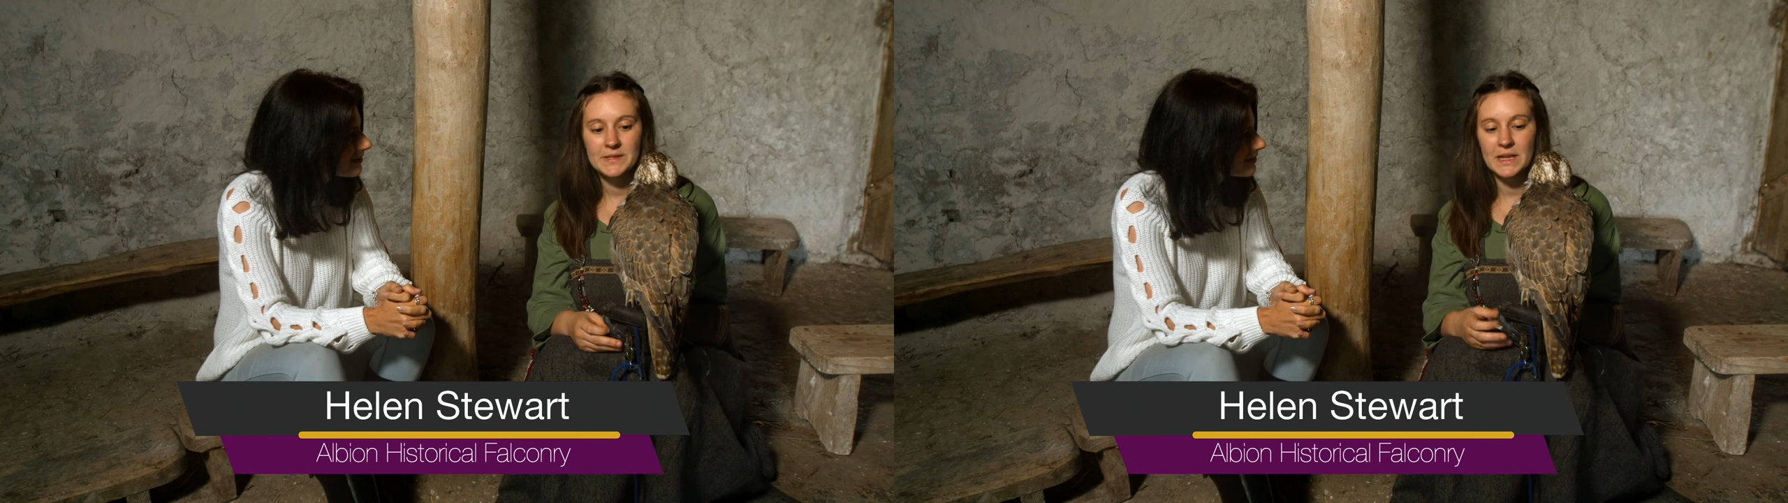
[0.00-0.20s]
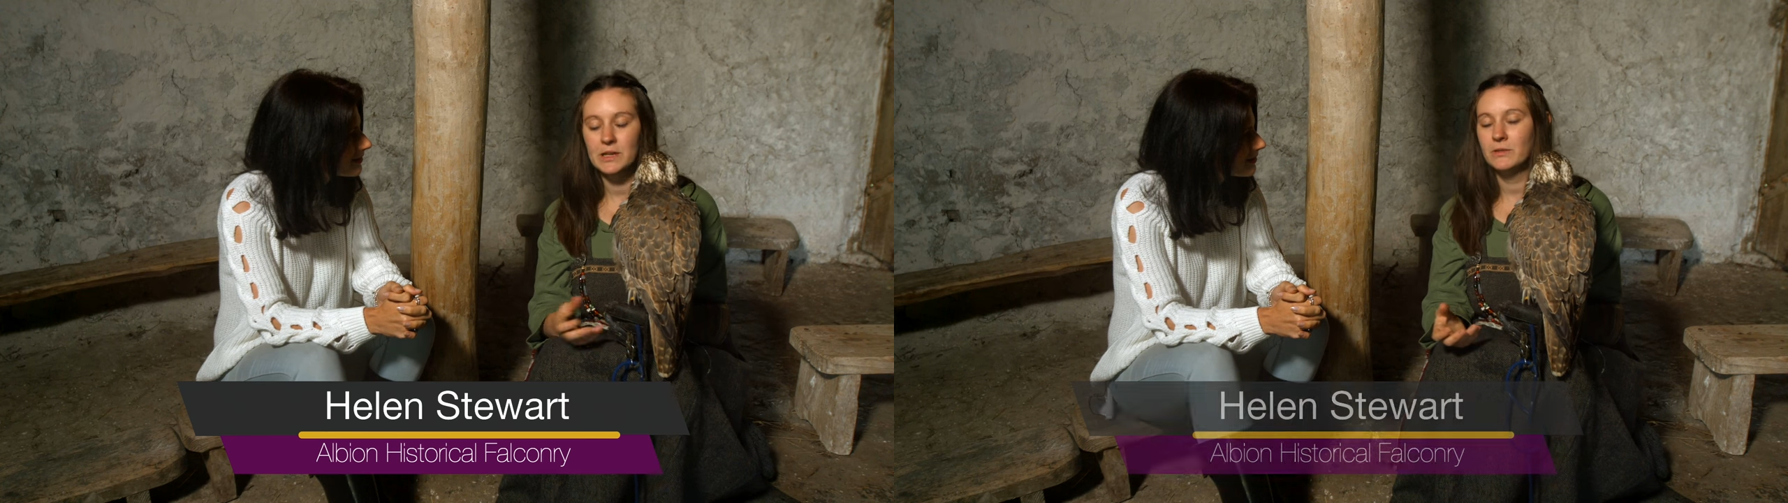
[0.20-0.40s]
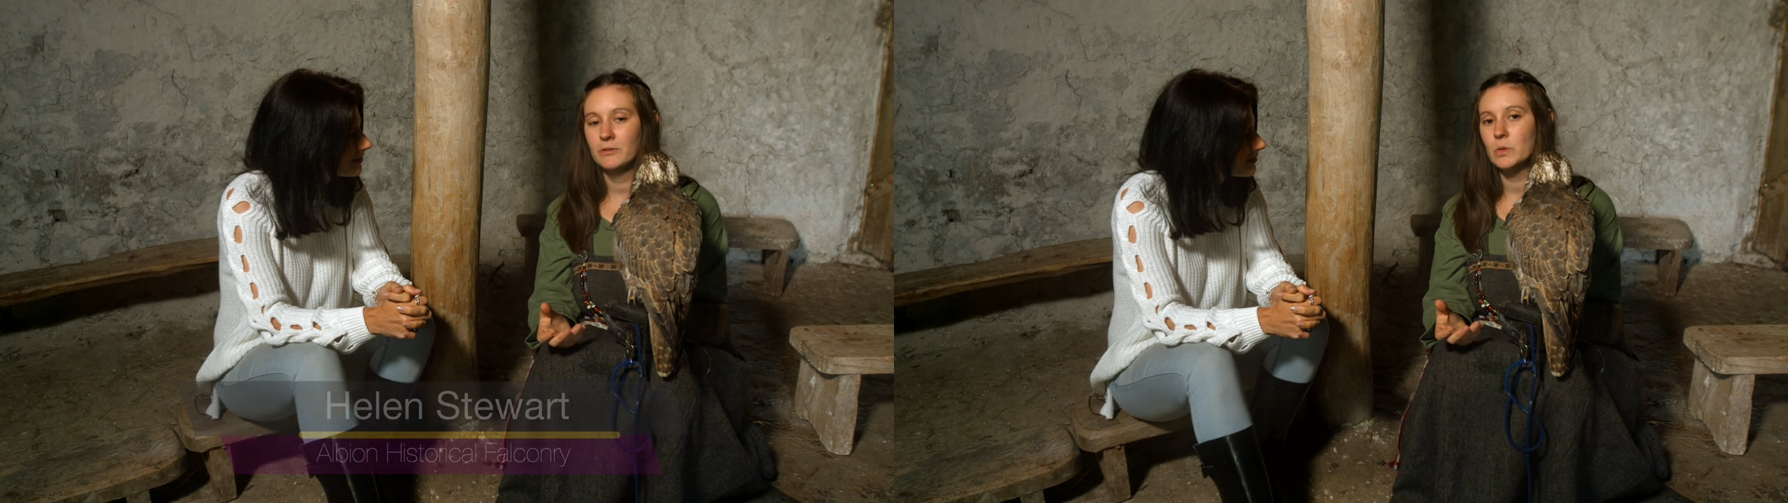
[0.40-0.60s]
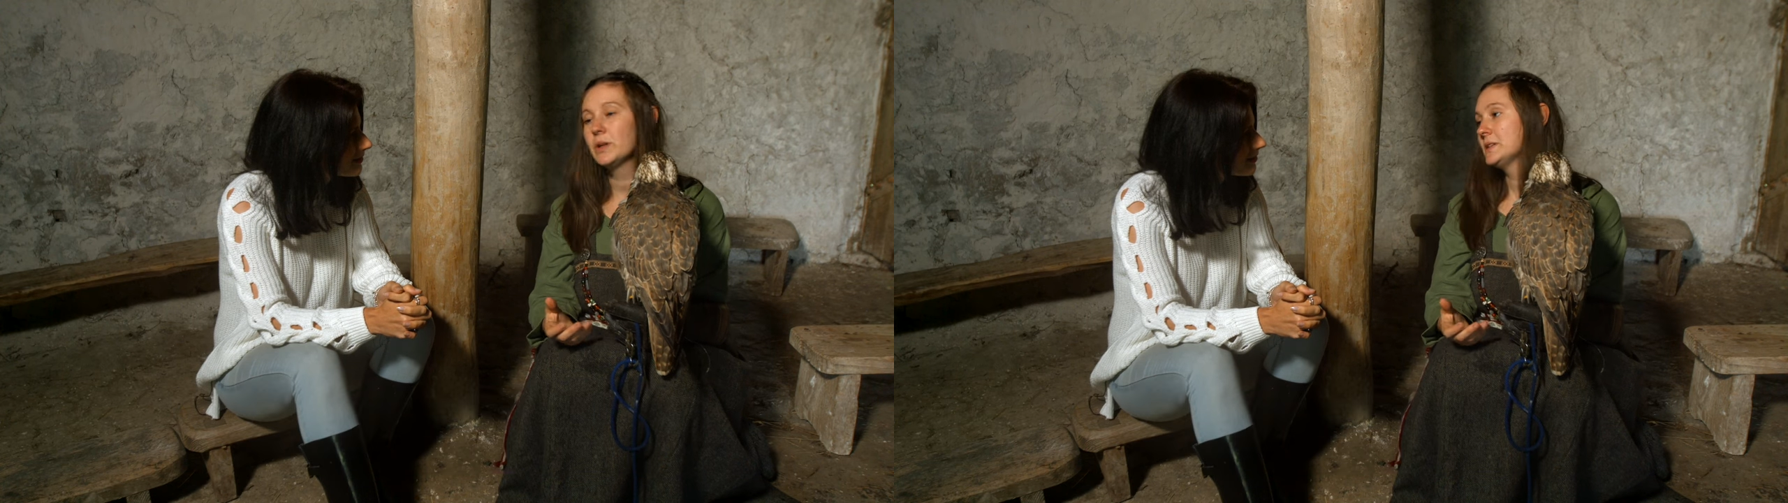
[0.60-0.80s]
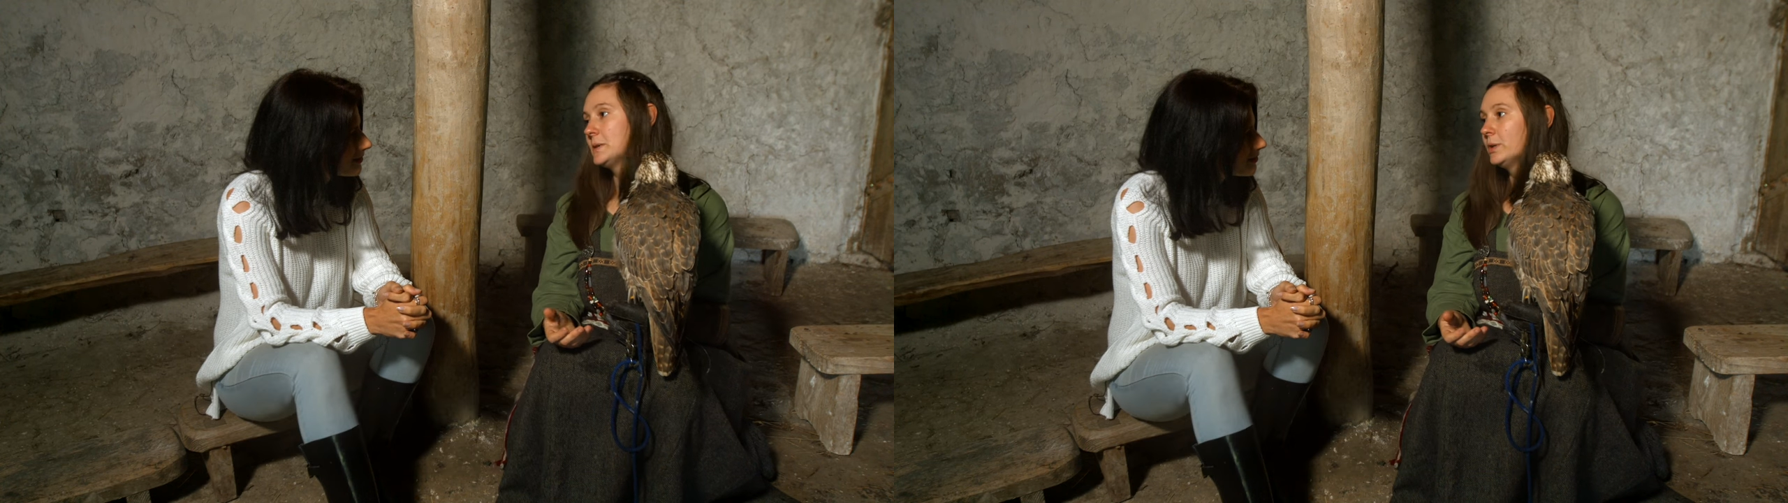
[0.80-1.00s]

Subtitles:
the Saker Falcon is a